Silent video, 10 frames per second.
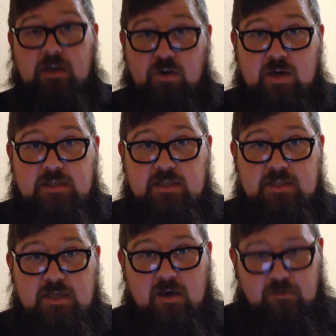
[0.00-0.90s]
Crazy
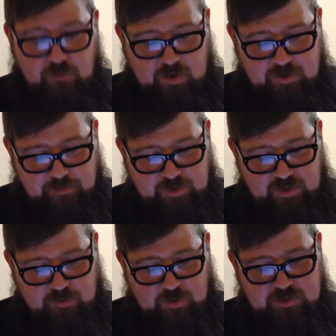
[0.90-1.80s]
stuff, right? But
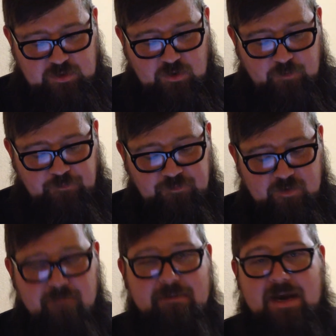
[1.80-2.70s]
anyway, so
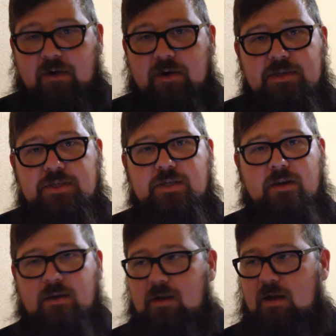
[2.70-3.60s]
marriage,
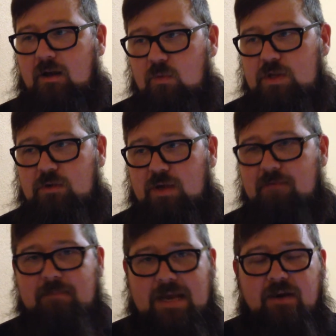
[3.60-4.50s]
when you
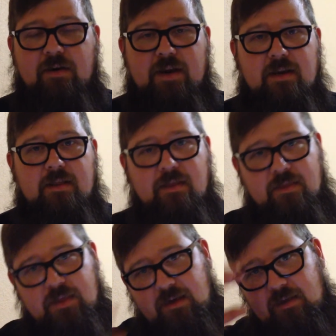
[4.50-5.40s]
get married,
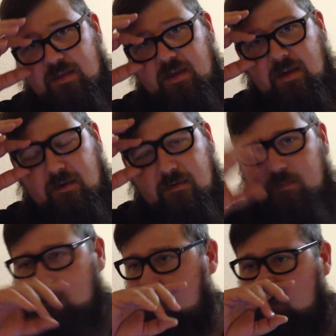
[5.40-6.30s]
the
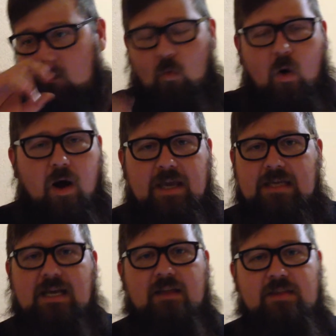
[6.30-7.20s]

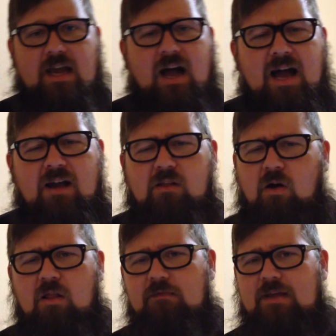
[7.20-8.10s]
walking down the aisle,
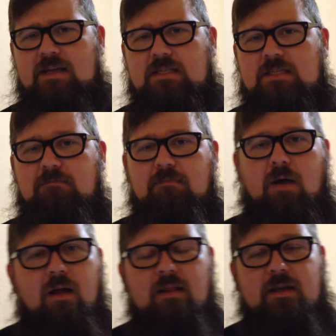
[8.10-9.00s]
all of that is
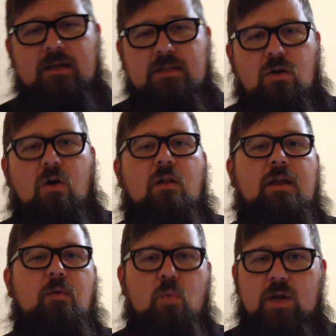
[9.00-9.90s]
symbolic. It's all
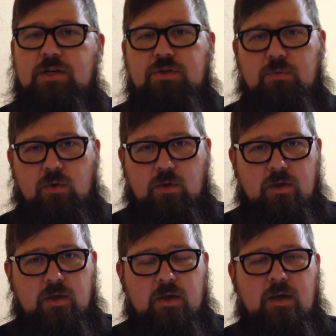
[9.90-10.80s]
a ritual.